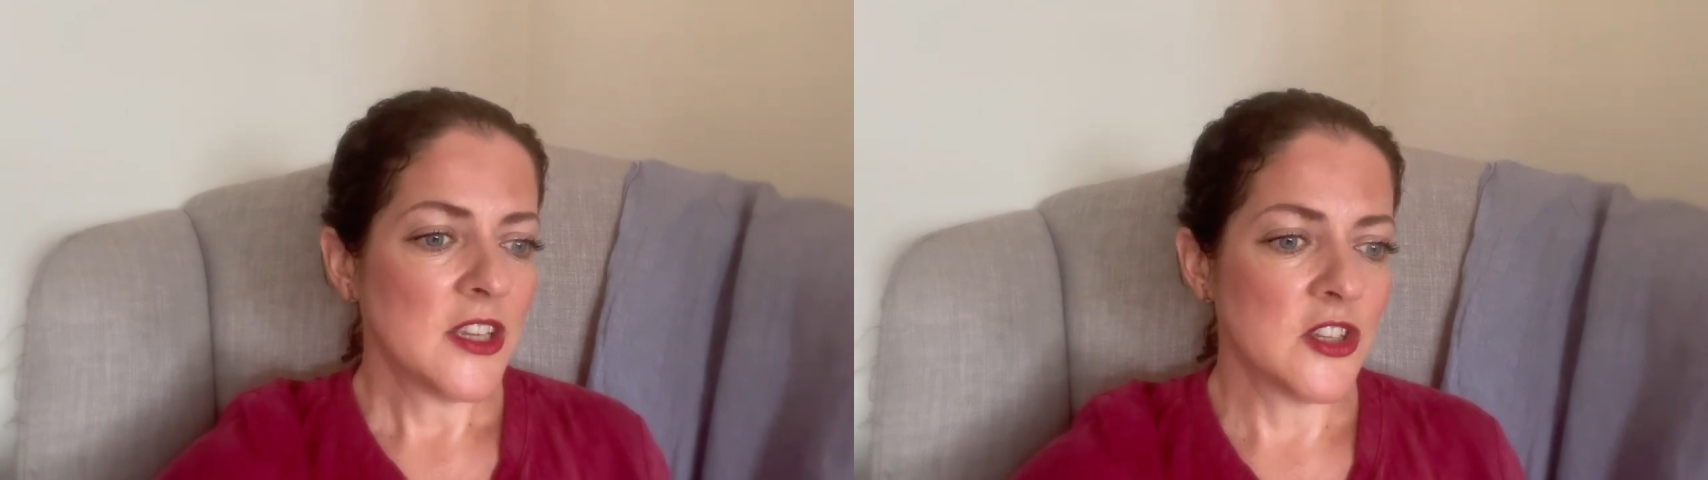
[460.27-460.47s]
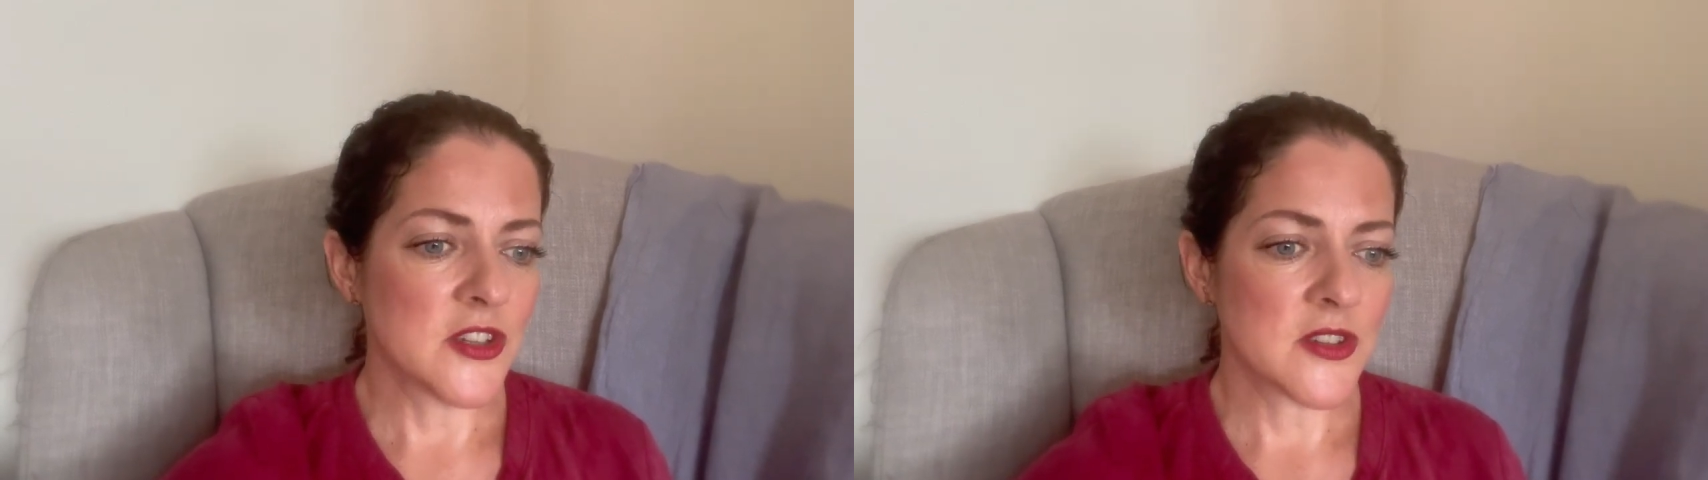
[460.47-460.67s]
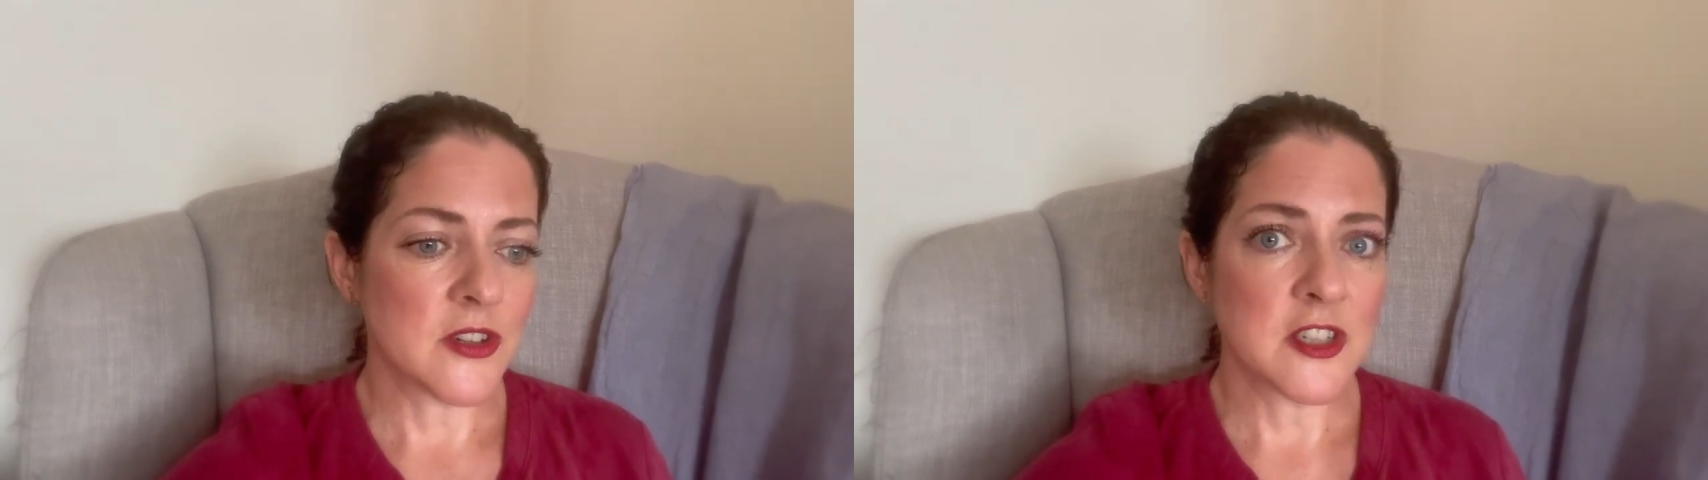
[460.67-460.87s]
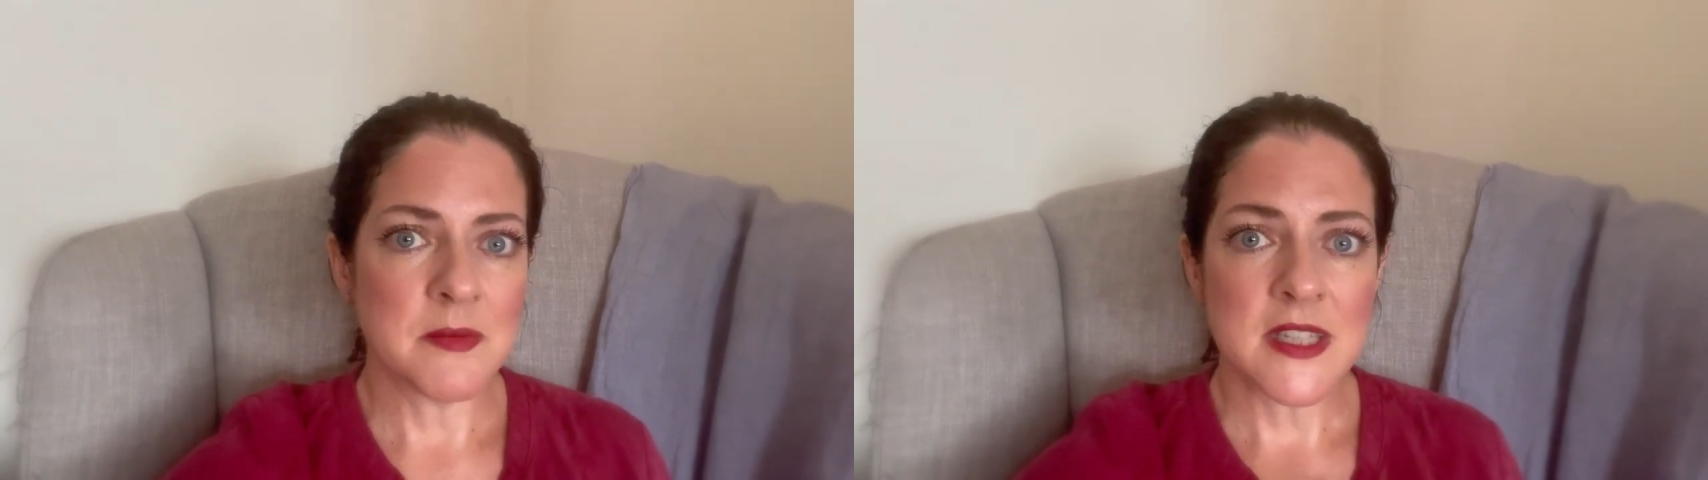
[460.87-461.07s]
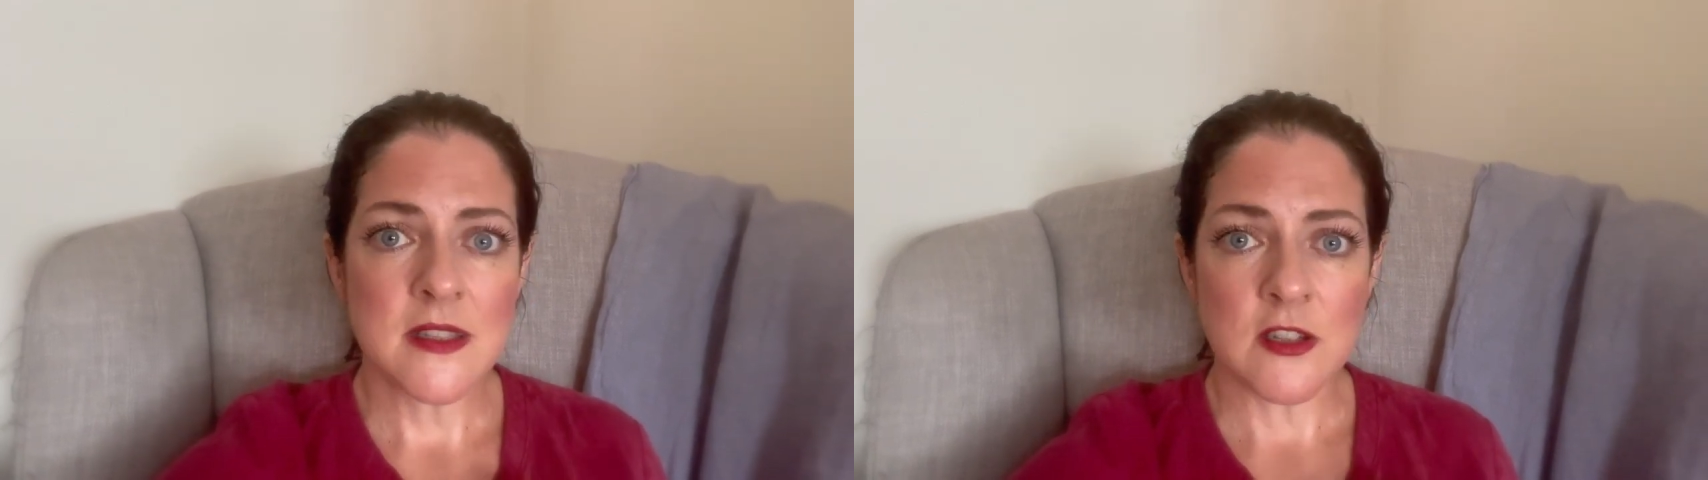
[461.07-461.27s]
you're just going to
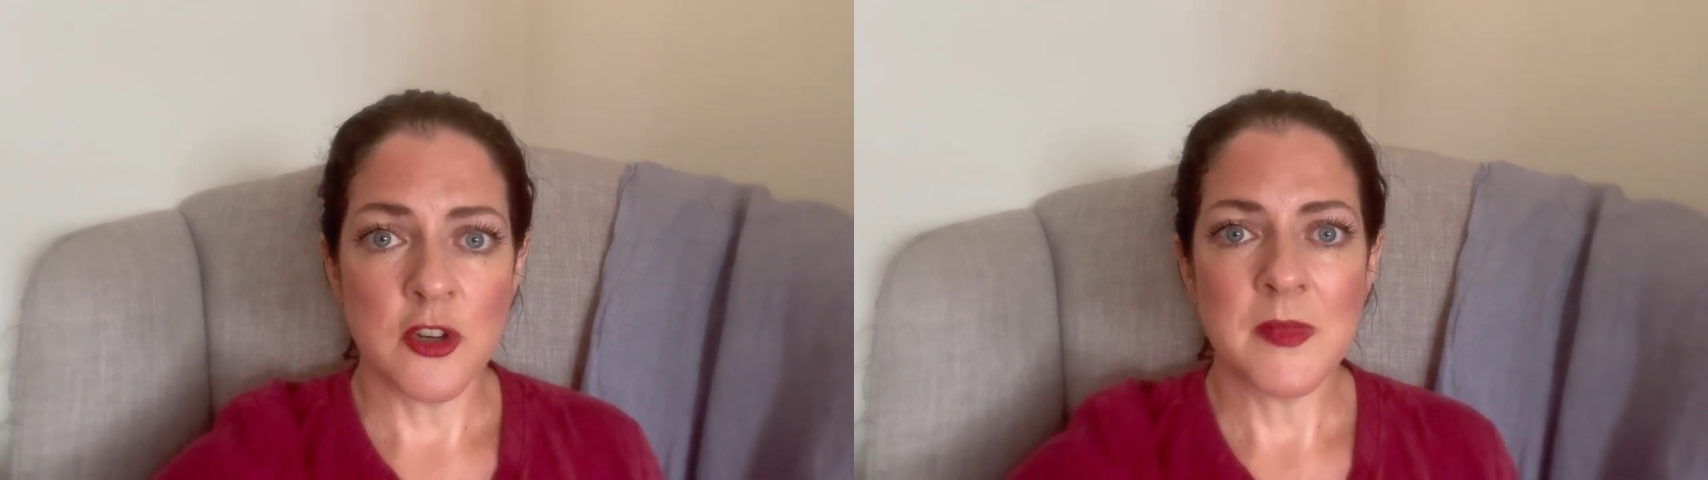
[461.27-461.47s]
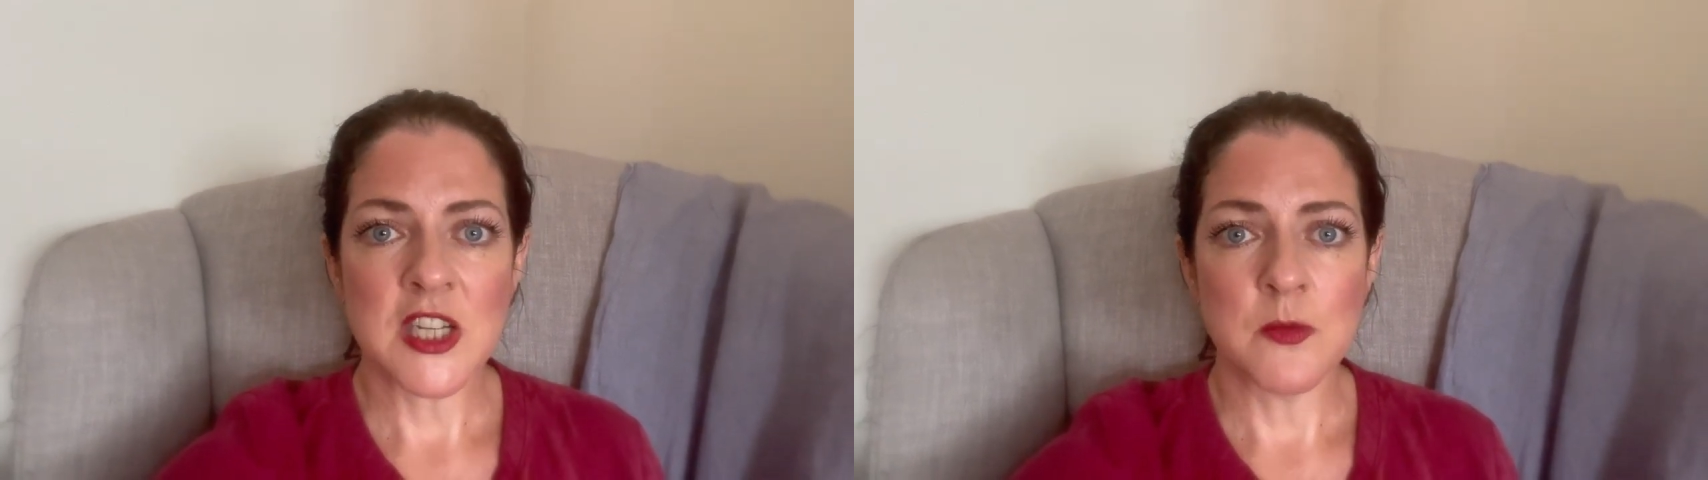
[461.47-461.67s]
be so much